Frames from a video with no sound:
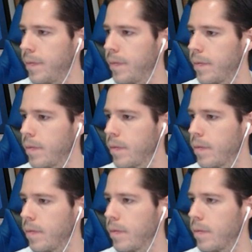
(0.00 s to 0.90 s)

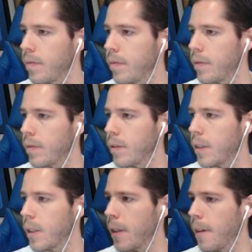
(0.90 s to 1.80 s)

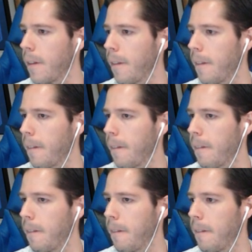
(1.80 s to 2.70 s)

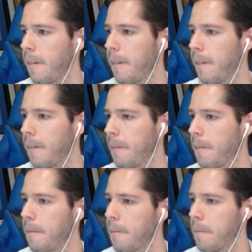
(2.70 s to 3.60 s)

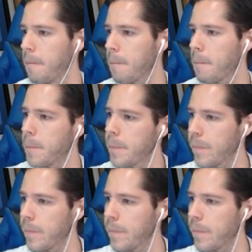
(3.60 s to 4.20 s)
(no one is talking)